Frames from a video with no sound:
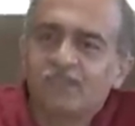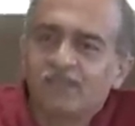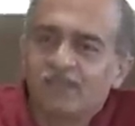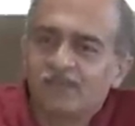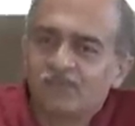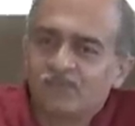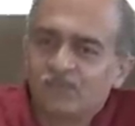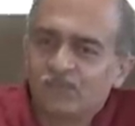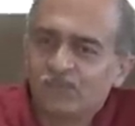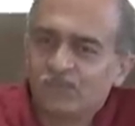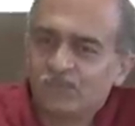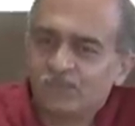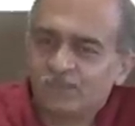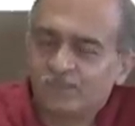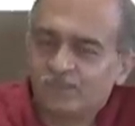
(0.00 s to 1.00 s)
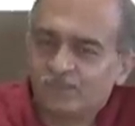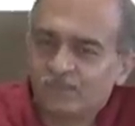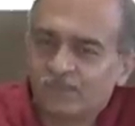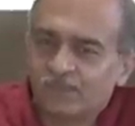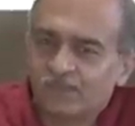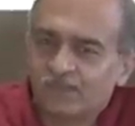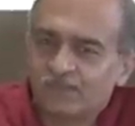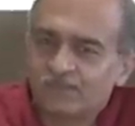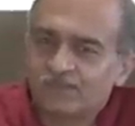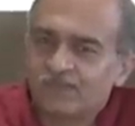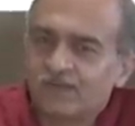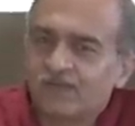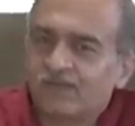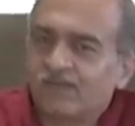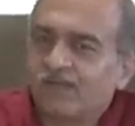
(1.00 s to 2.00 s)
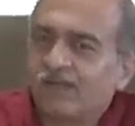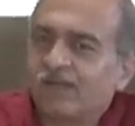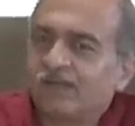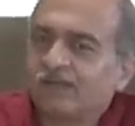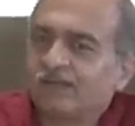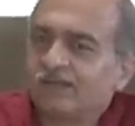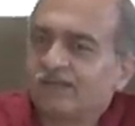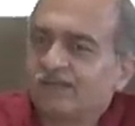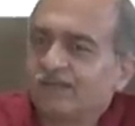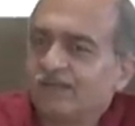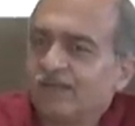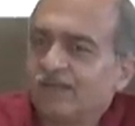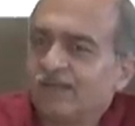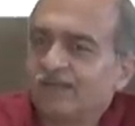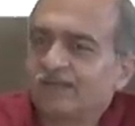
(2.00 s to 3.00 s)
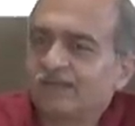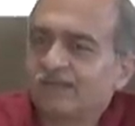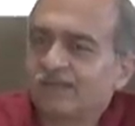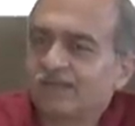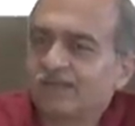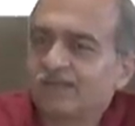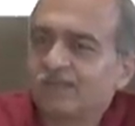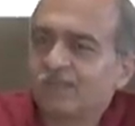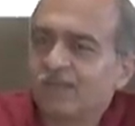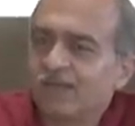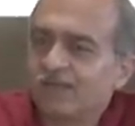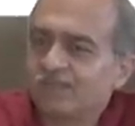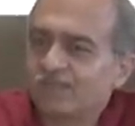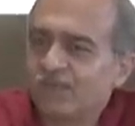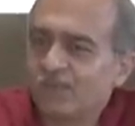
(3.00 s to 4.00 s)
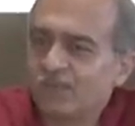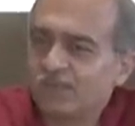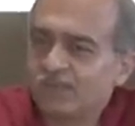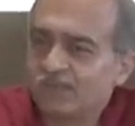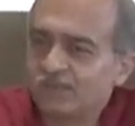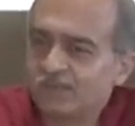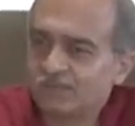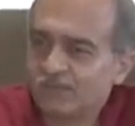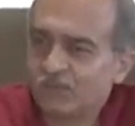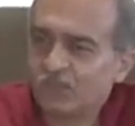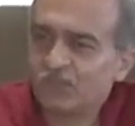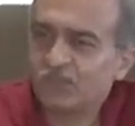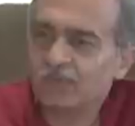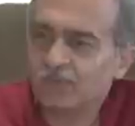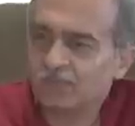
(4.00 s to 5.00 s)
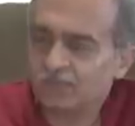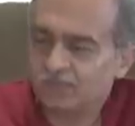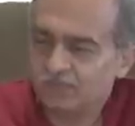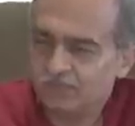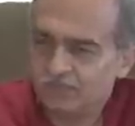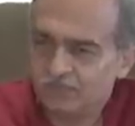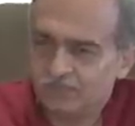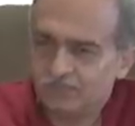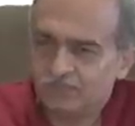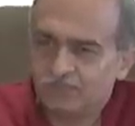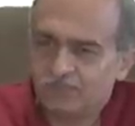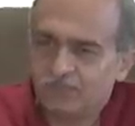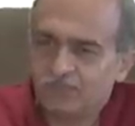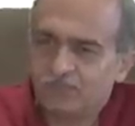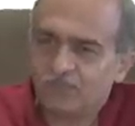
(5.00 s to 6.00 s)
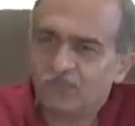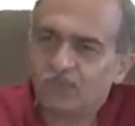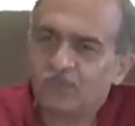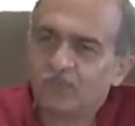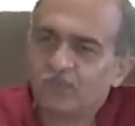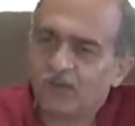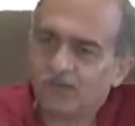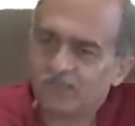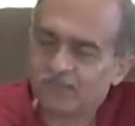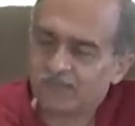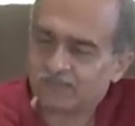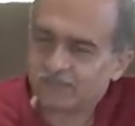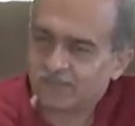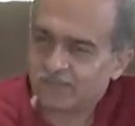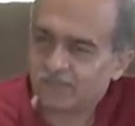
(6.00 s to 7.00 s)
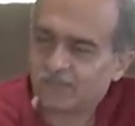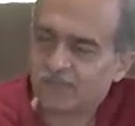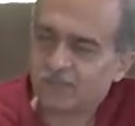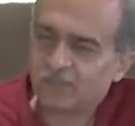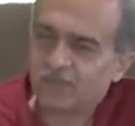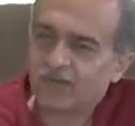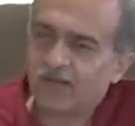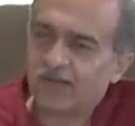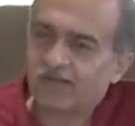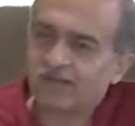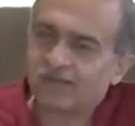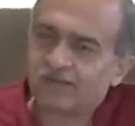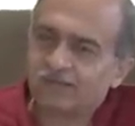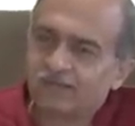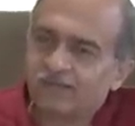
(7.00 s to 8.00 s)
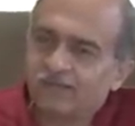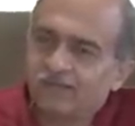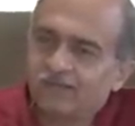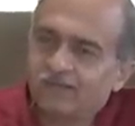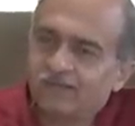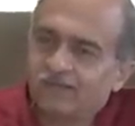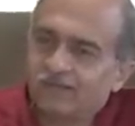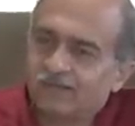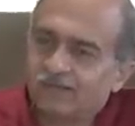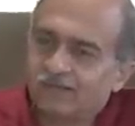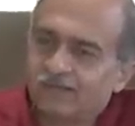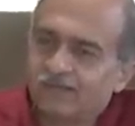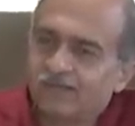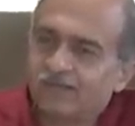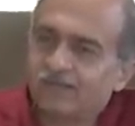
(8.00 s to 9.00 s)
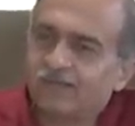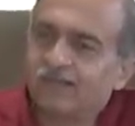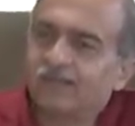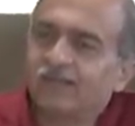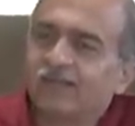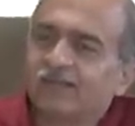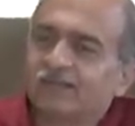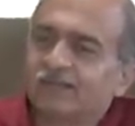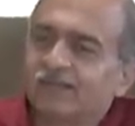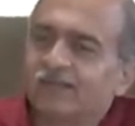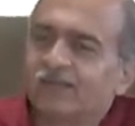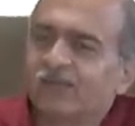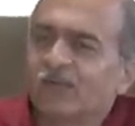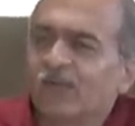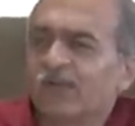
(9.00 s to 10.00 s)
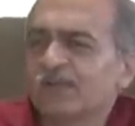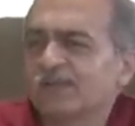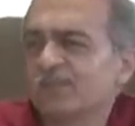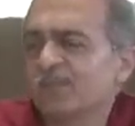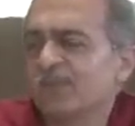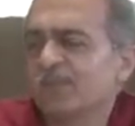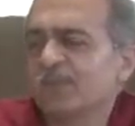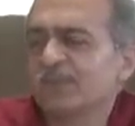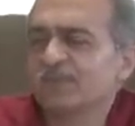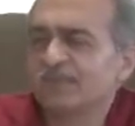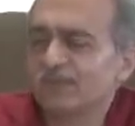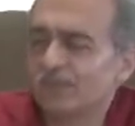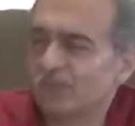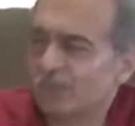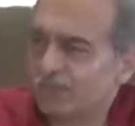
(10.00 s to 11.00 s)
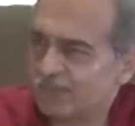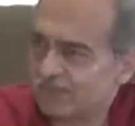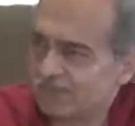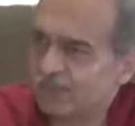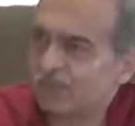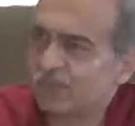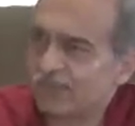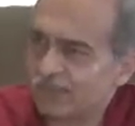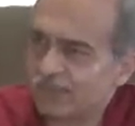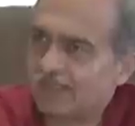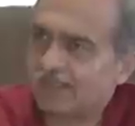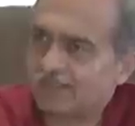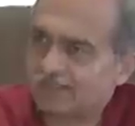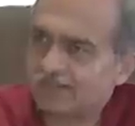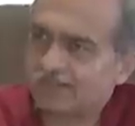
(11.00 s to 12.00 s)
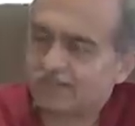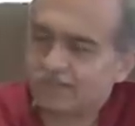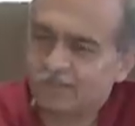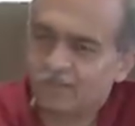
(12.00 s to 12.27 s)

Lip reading: If you generate electricity from a coal powered thermal plant, the electricity cost may be 3 rupees a unit, let's say.